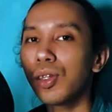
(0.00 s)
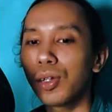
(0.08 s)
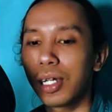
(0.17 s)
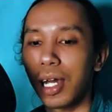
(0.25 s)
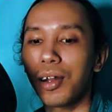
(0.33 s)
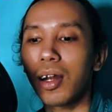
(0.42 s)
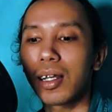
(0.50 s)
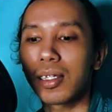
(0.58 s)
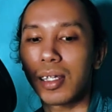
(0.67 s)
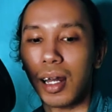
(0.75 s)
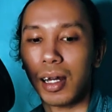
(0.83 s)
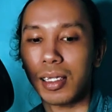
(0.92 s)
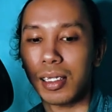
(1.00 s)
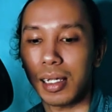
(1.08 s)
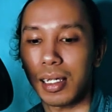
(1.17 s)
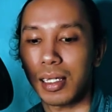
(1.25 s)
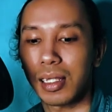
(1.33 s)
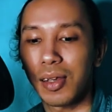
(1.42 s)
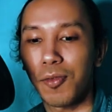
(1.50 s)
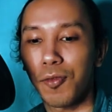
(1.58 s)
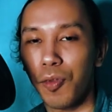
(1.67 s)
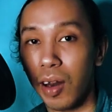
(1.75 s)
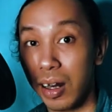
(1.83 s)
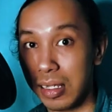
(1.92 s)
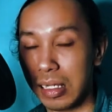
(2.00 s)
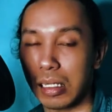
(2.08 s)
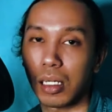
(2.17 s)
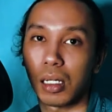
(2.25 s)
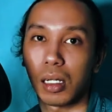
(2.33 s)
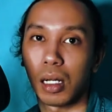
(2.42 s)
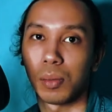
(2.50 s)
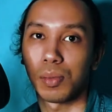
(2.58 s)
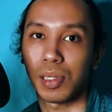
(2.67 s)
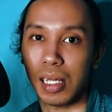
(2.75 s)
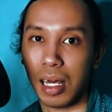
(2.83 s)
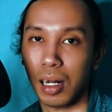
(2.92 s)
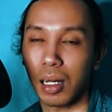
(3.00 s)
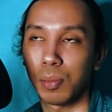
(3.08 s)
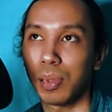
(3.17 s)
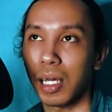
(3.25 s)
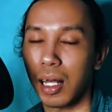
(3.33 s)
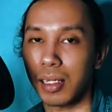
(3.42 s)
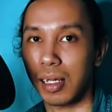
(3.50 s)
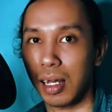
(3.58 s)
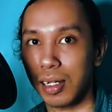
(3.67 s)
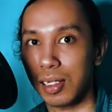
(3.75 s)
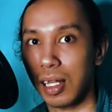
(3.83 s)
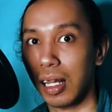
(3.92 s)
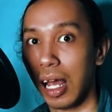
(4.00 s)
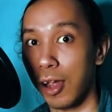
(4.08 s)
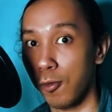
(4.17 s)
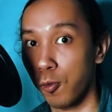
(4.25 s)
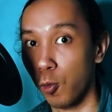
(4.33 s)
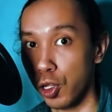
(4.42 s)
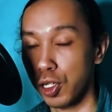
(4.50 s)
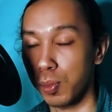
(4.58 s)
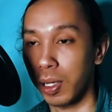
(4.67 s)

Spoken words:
Together the series is the first BL series that I have watched,